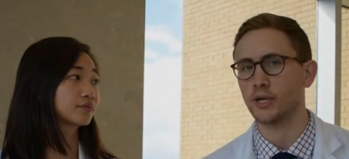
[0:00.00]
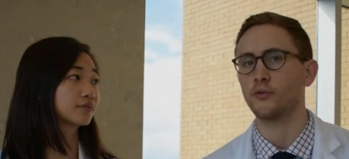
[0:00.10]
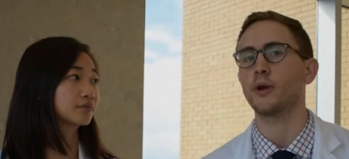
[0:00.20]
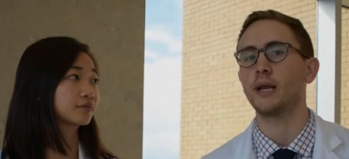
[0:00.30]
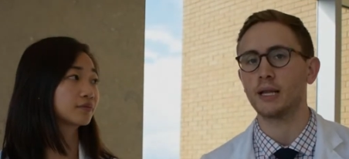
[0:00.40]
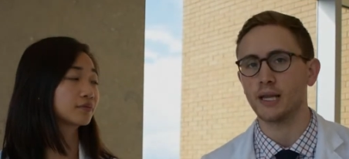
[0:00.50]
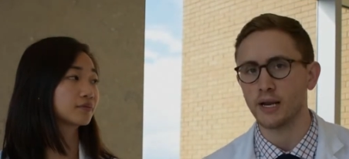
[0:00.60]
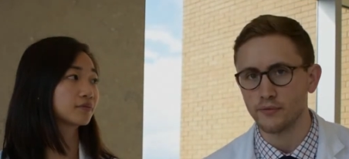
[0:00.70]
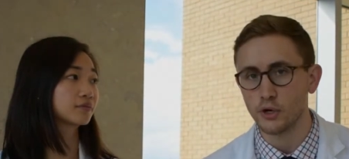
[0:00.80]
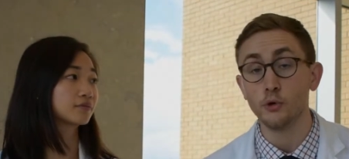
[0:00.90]
Speaker 1: creating a
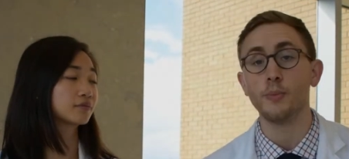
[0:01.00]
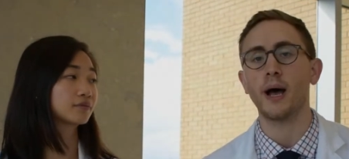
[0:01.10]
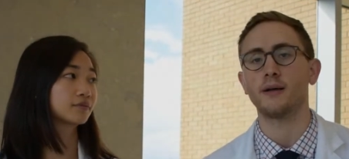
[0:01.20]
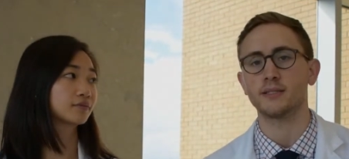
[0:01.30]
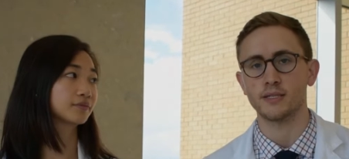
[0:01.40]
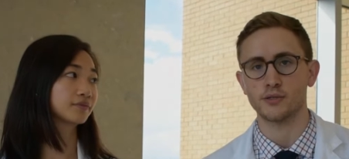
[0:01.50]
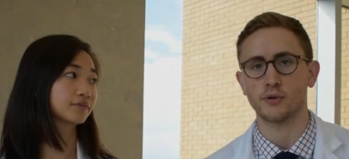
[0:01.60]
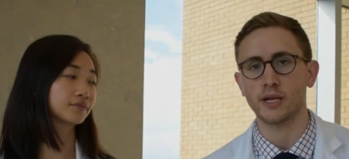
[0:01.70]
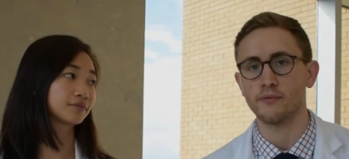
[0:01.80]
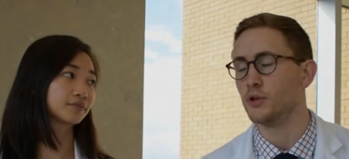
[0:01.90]
lot of new palaces or
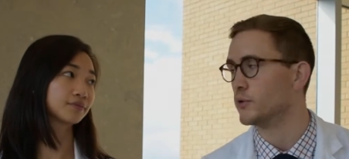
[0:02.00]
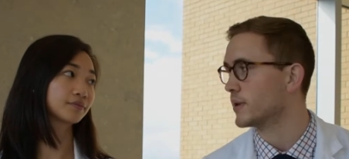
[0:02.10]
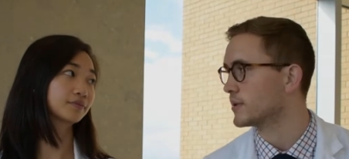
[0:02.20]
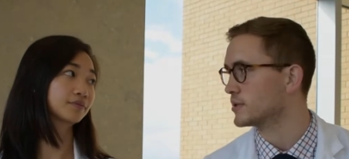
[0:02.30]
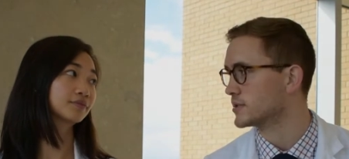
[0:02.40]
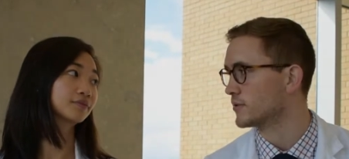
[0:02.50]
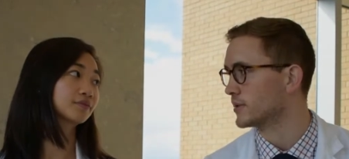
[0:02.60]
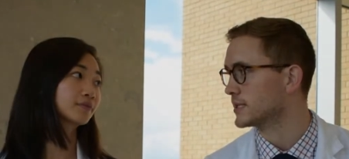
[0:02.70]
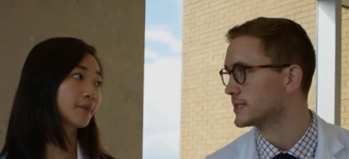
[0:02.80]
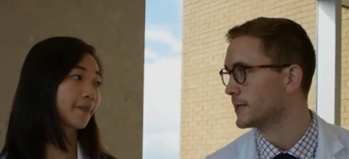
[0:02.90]
a lot of new images
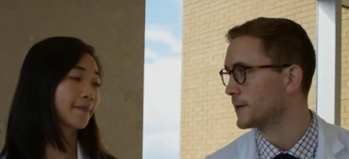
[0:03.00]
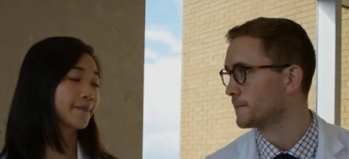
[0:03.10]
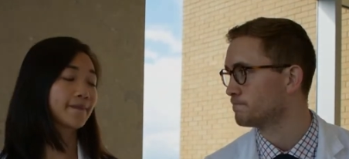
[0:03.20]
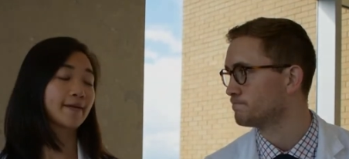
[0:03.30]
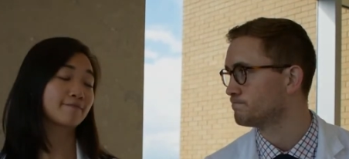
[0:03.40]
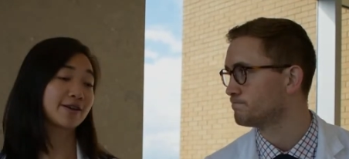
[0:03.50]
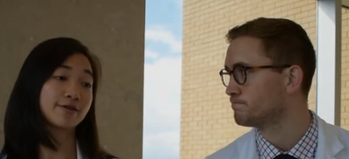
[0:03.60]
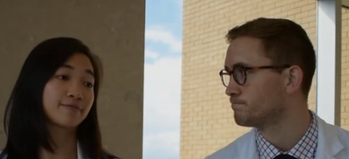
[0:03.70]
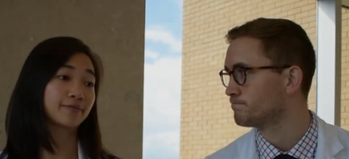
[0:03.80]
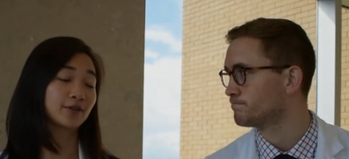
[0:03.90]
during this year.
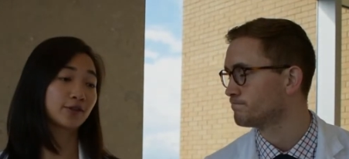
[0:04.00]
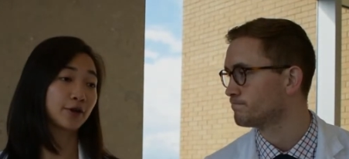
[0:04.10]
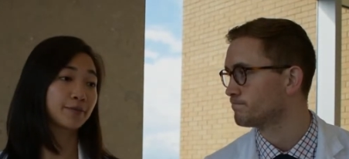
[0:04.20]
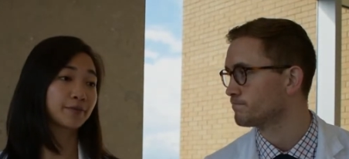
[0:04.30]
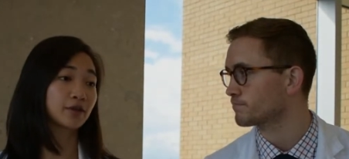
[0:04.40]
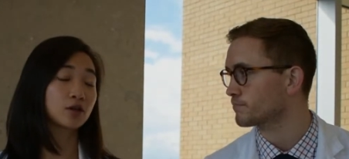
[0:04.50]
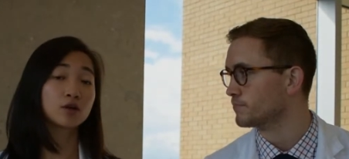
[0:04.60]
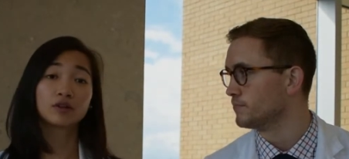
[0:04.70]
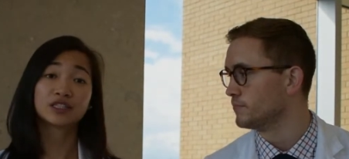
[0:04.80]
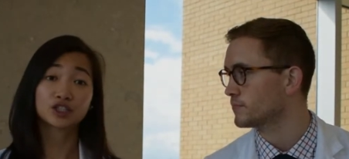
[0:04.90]
Speaker 2: No.
Speaker 1: So,
Speaker 2: well,
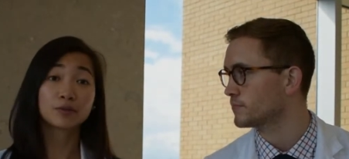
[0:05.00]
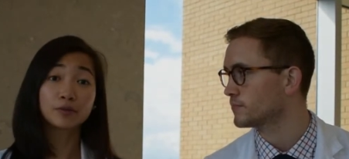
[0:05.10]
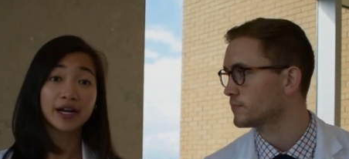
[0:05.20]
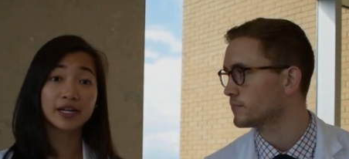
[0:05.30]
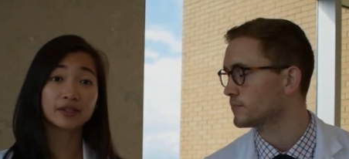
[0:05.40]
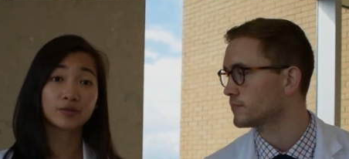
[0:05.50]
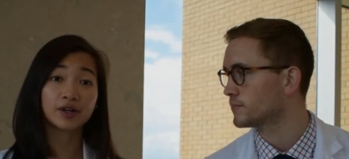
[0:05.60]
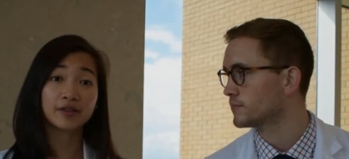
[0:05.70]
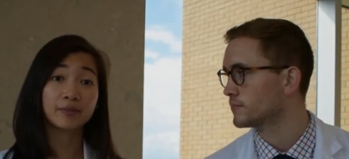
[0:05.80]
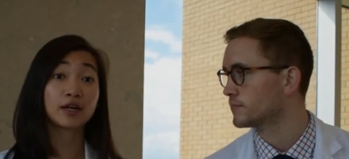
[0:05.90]
let's jump right into
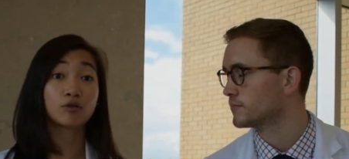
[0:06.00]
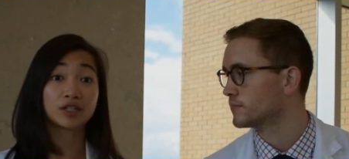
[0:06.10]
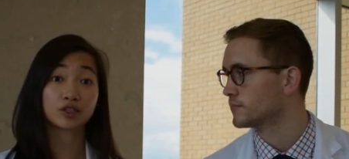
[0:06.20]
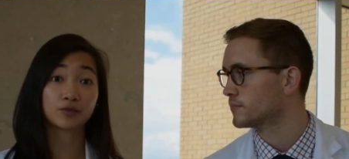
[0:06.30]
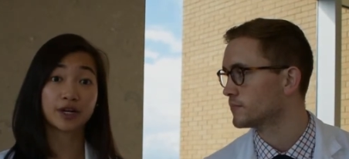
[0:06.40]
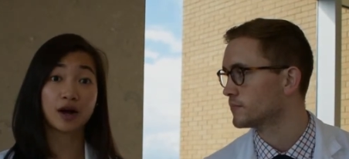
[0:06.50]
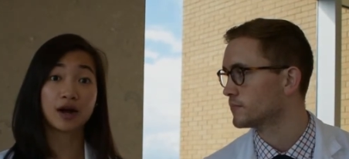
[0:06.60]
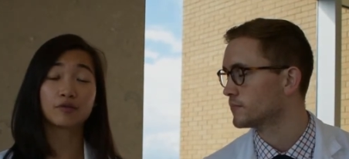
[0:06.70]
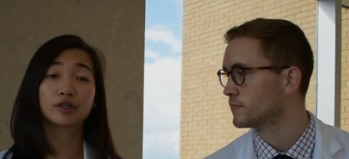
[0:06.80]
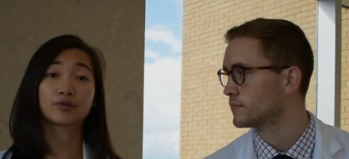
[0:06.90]
one of the main questions we
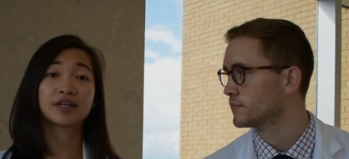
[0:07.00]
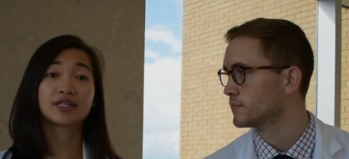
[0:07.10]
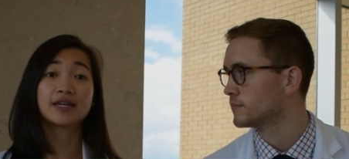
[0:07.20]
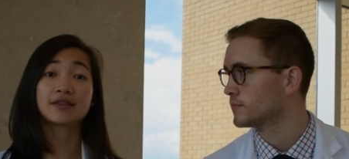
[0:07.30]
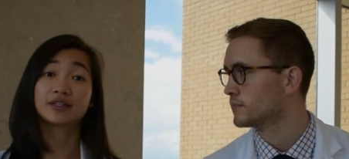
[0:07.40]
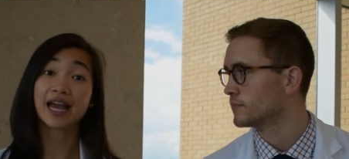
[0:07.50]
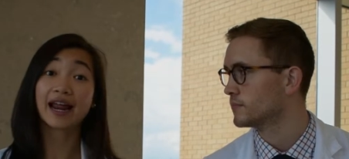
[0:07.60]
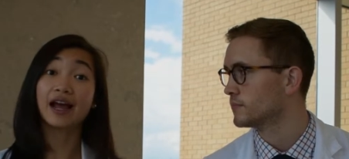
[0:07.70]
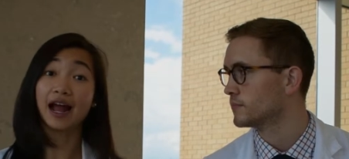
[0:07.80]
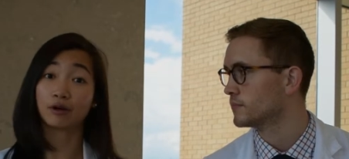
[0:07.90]
got, which was in the
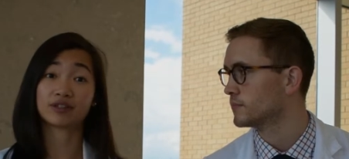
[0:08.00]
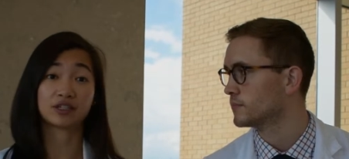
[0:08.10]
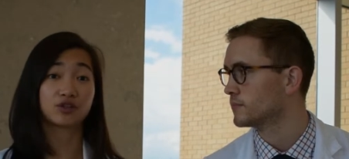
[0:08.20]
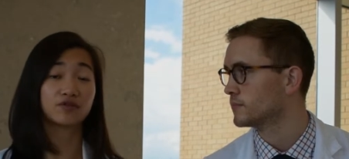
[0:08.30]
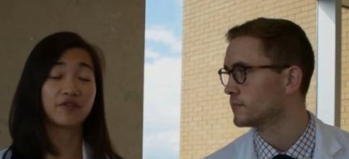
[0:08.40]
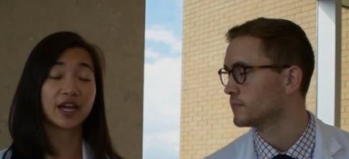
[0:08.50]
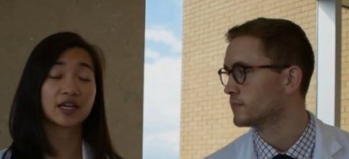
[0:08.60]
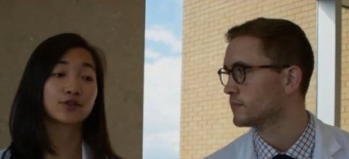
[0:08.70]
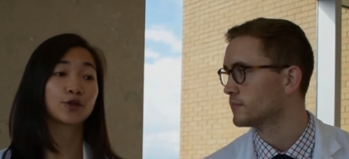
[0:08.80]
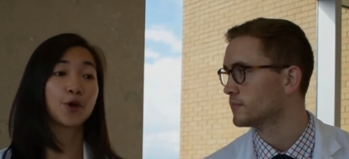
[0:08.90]
data acquisition
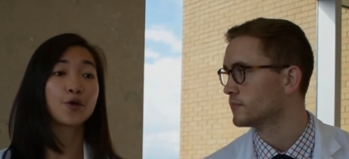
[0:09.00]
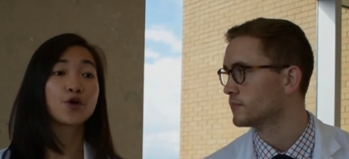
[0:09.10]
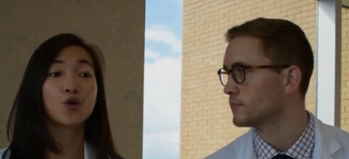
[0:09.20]
phase. So